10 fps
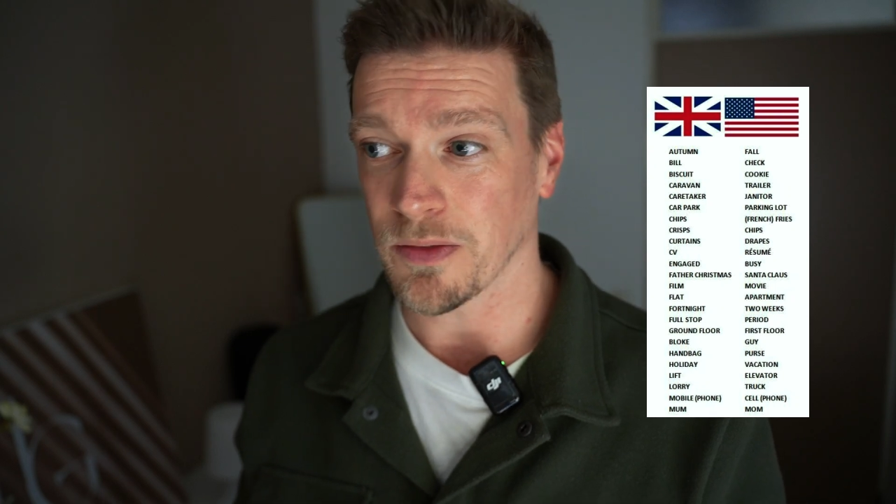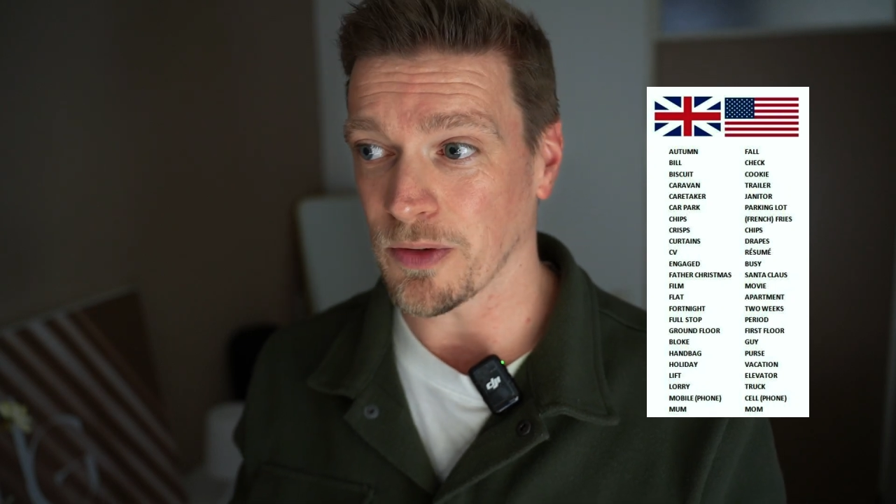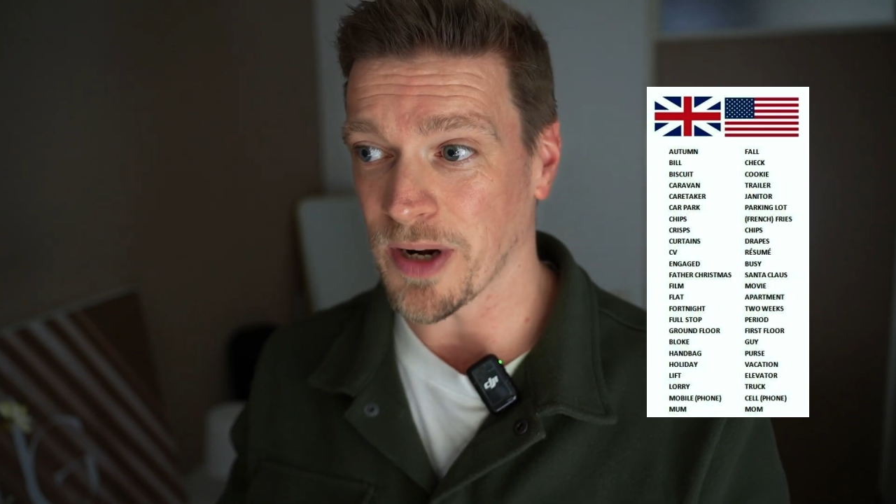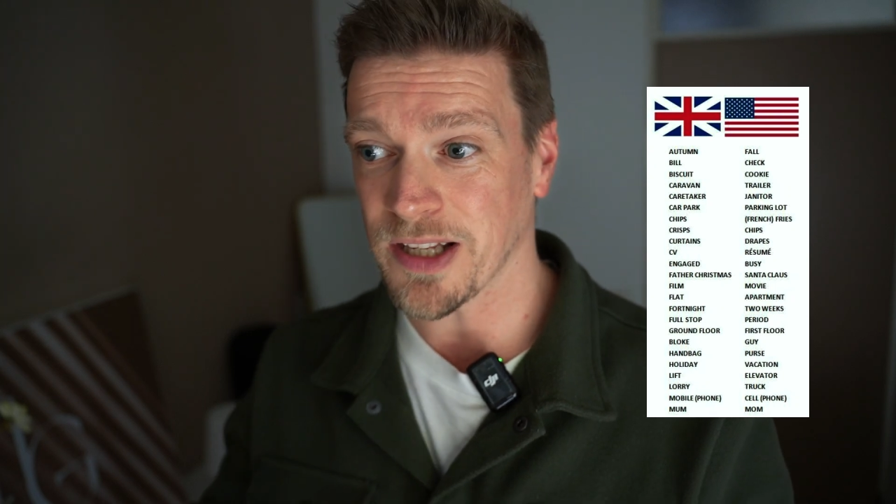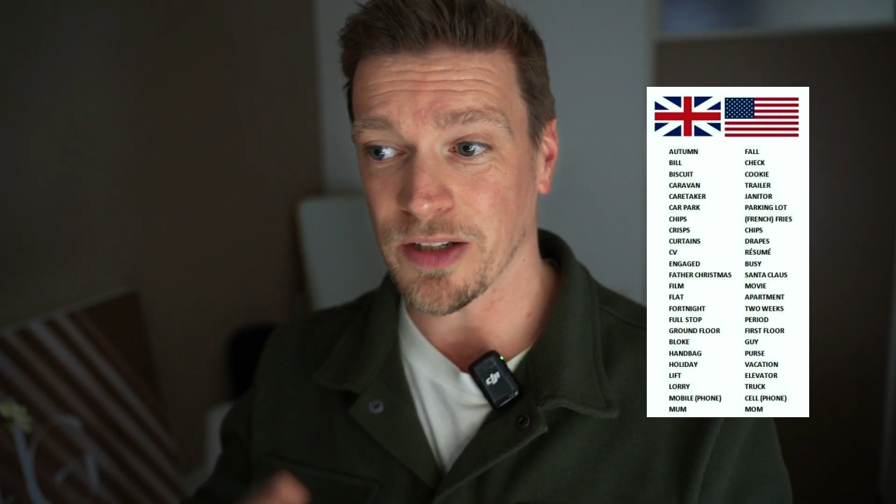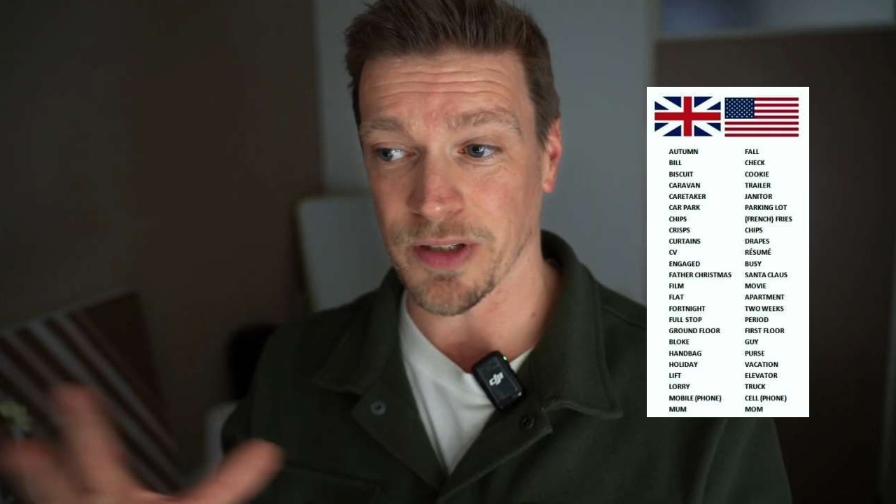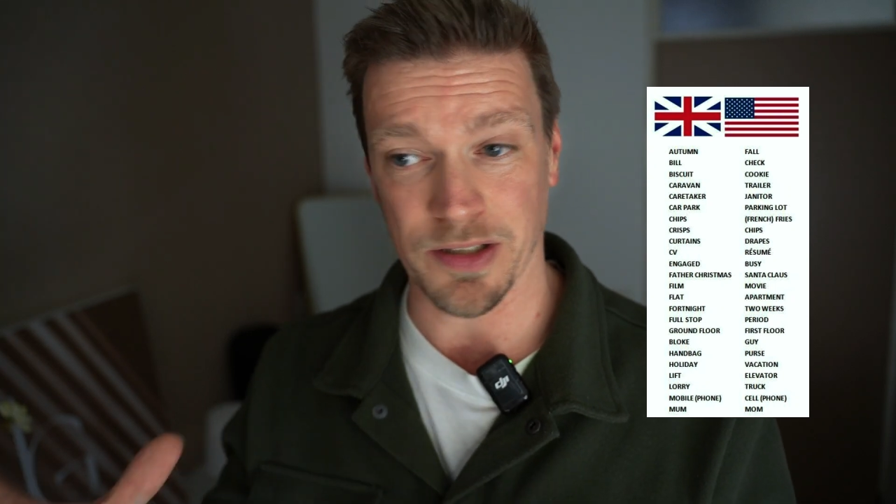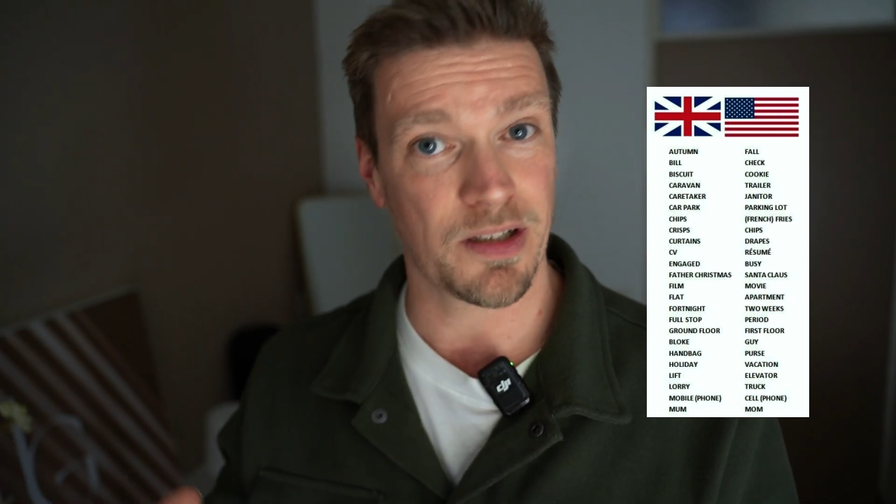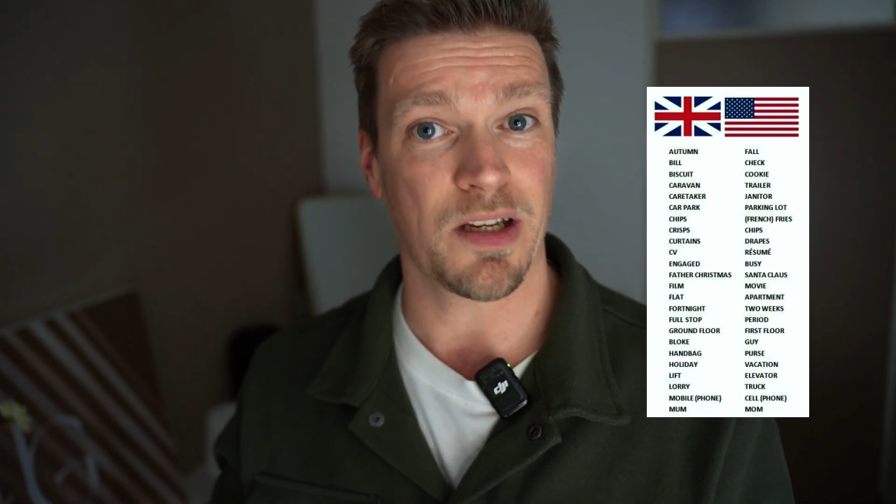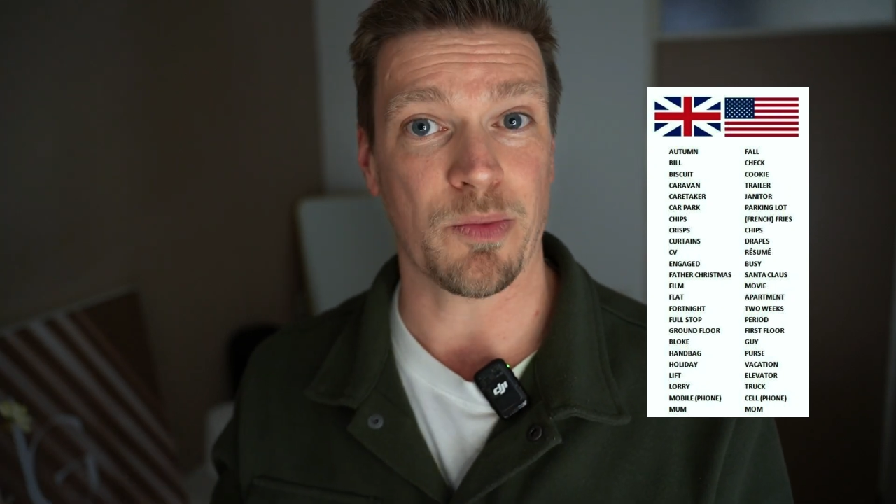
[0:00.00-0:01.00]
The rest of it
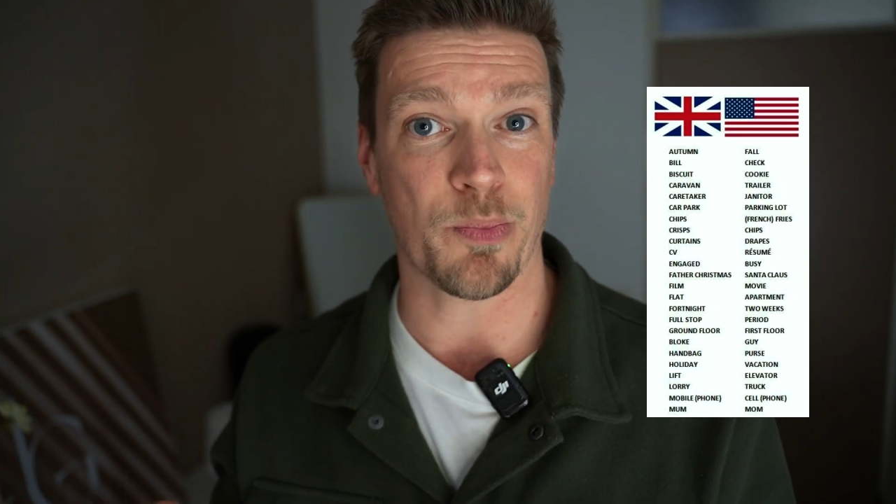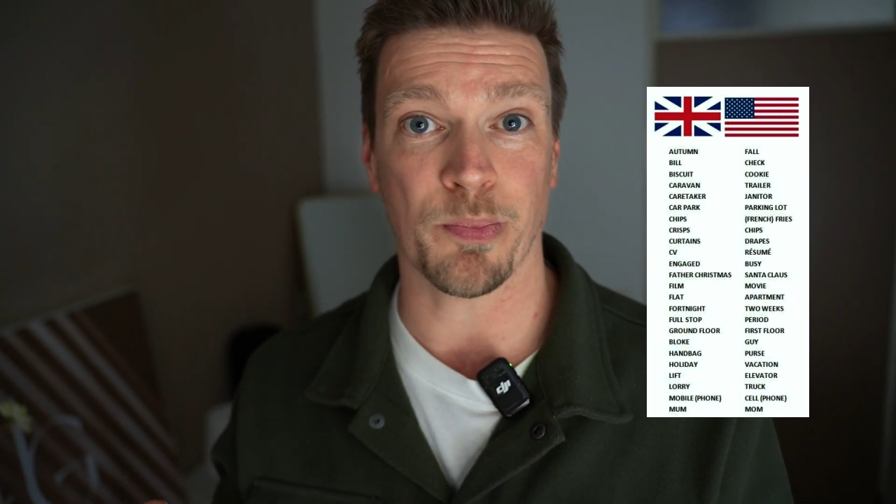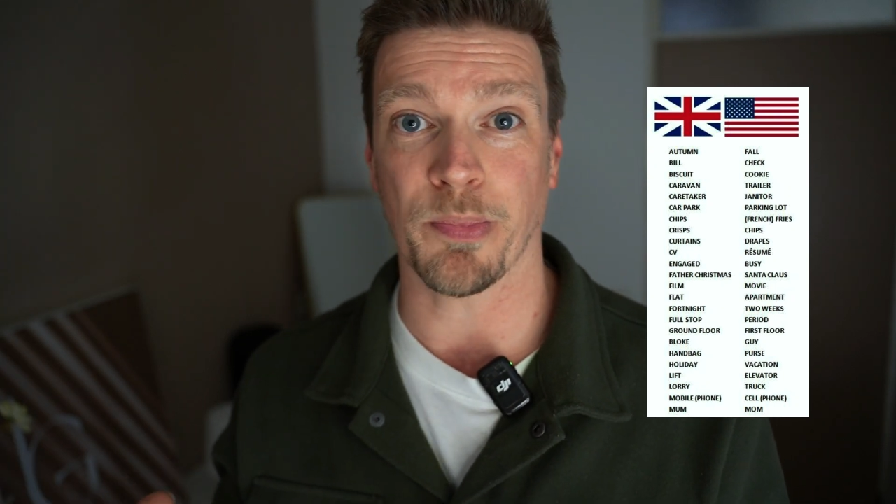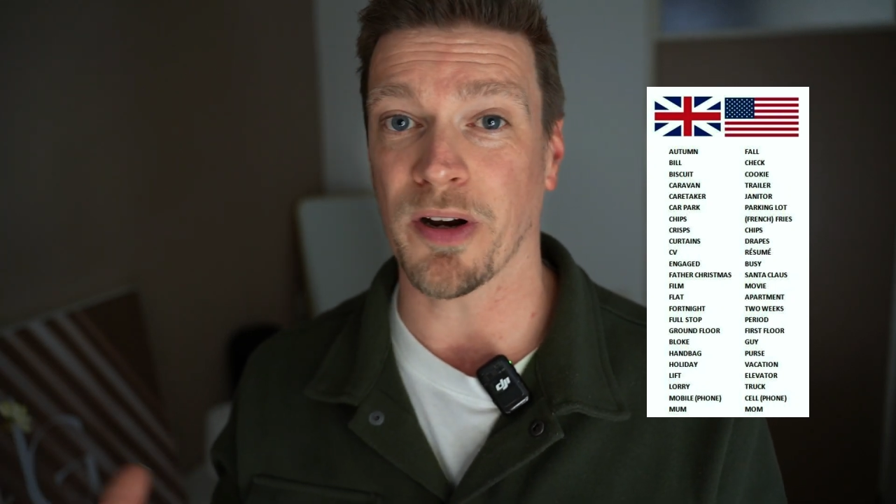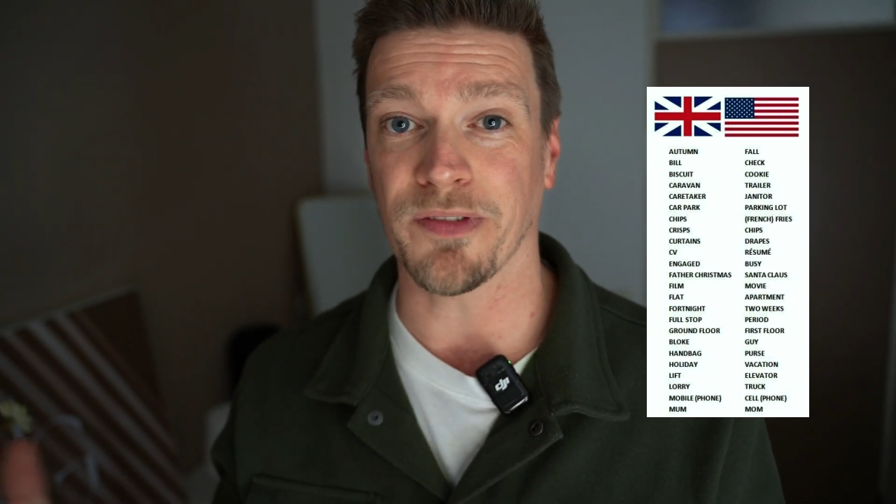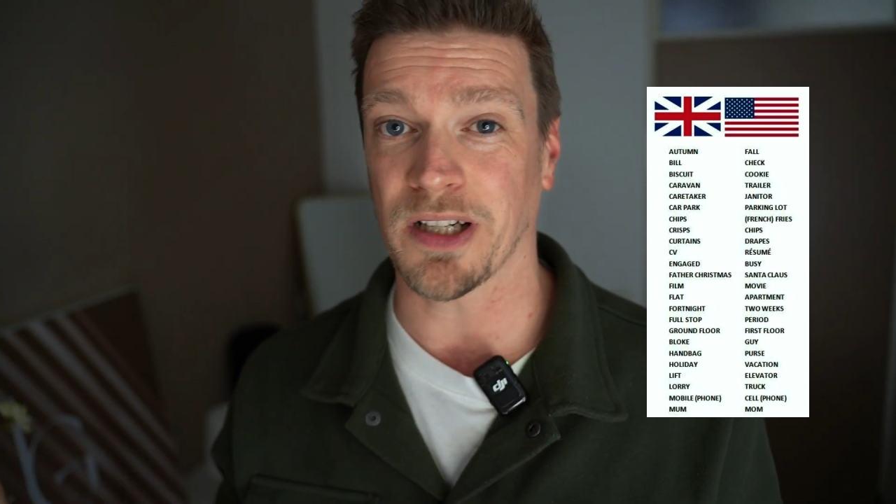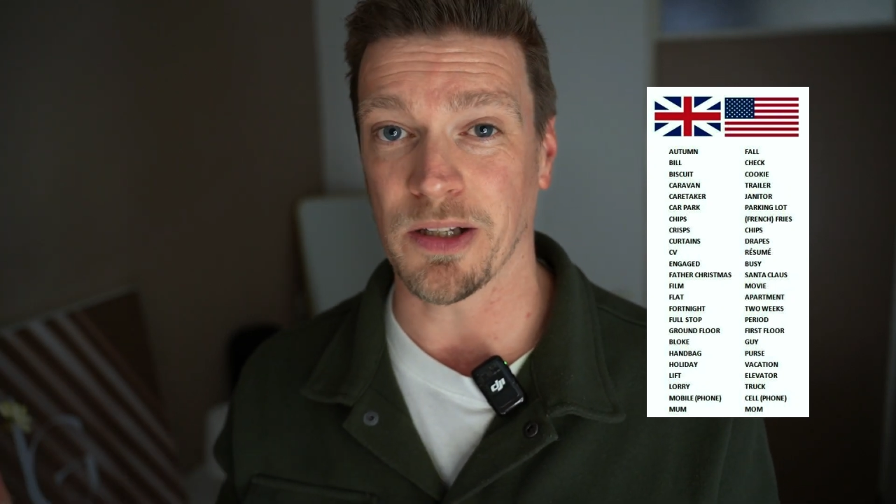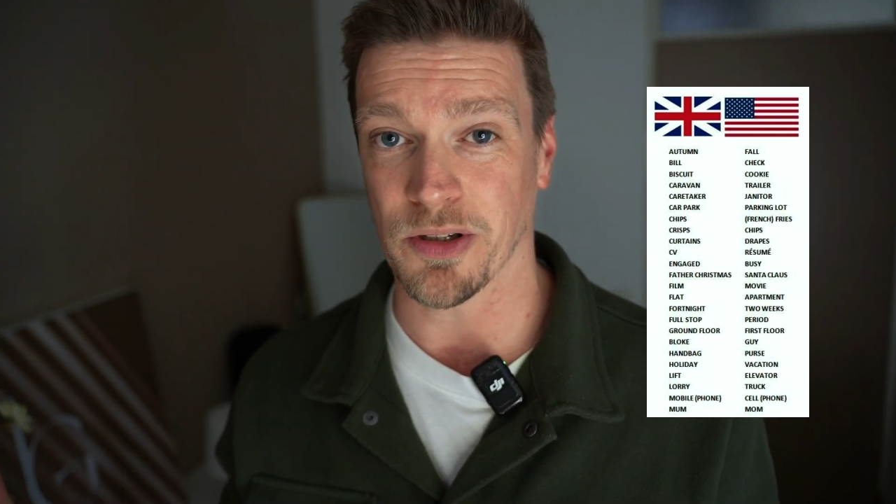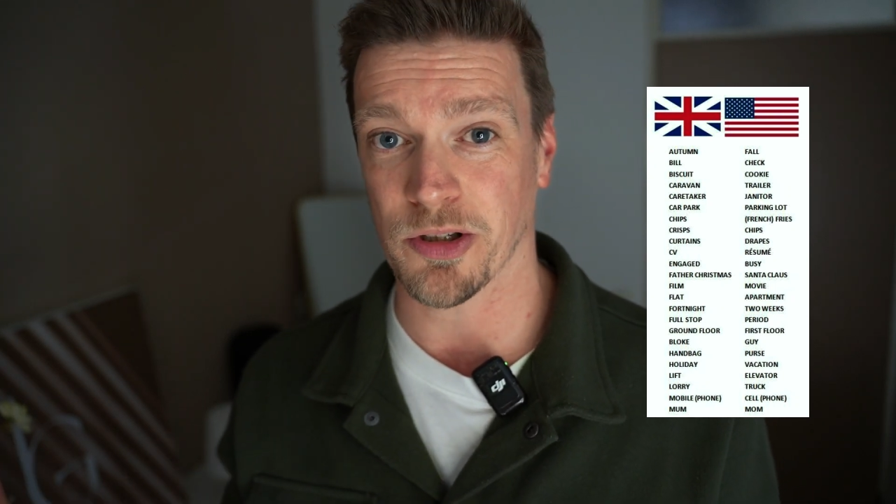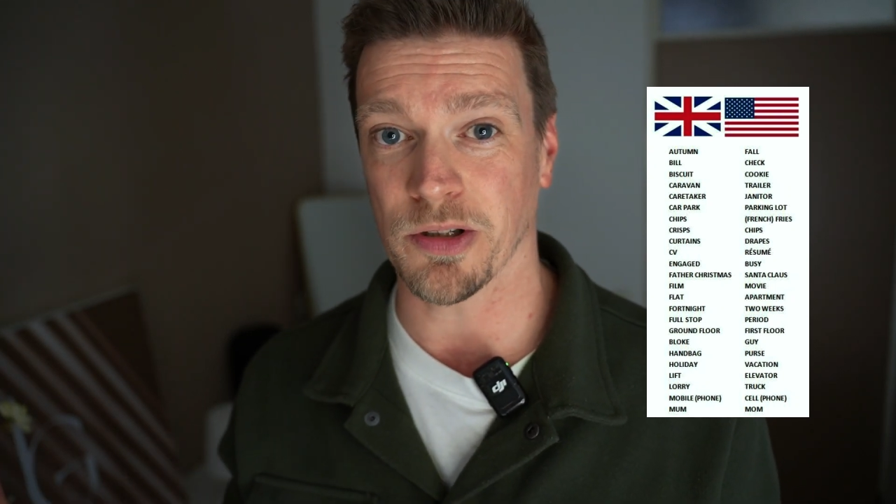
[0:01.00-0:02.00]
is perfectly
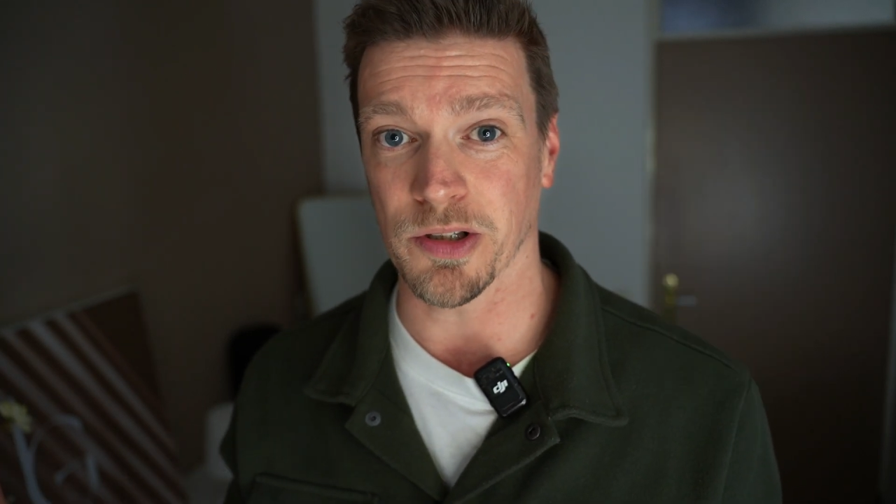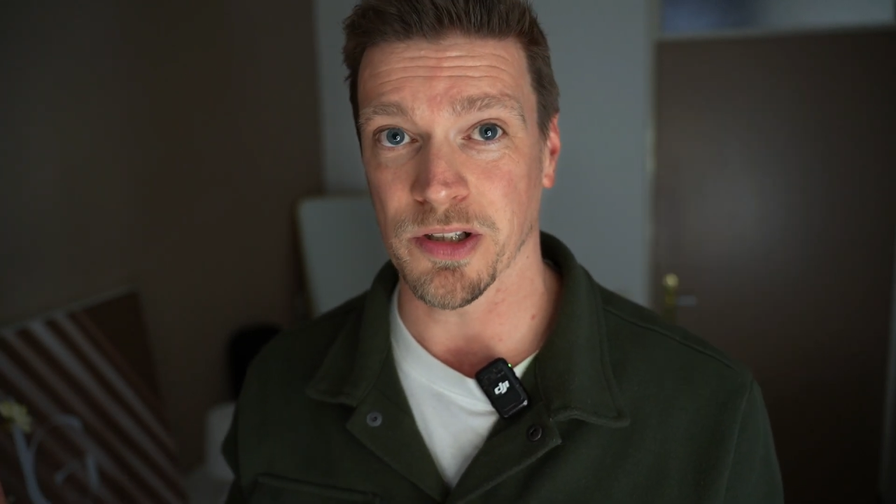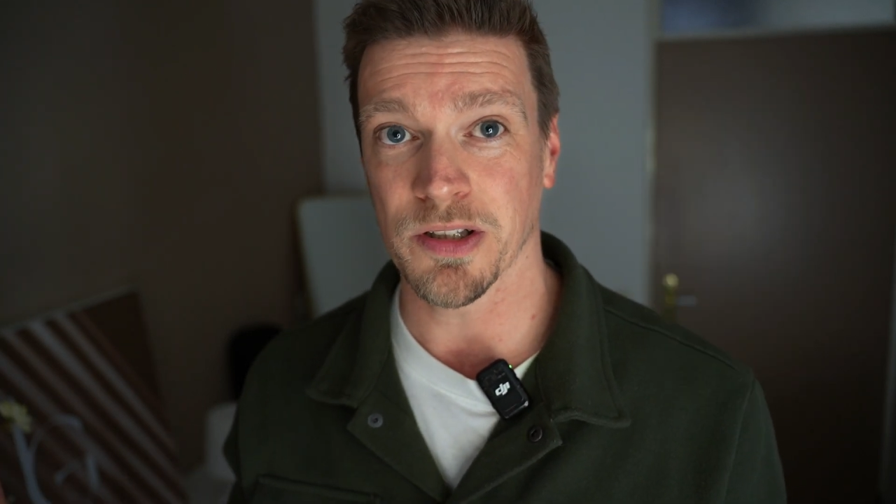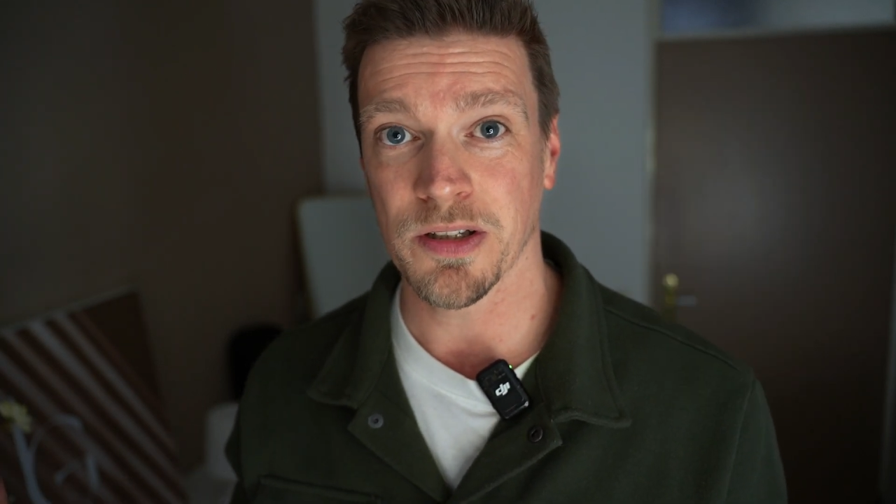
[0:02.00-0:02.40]
understood.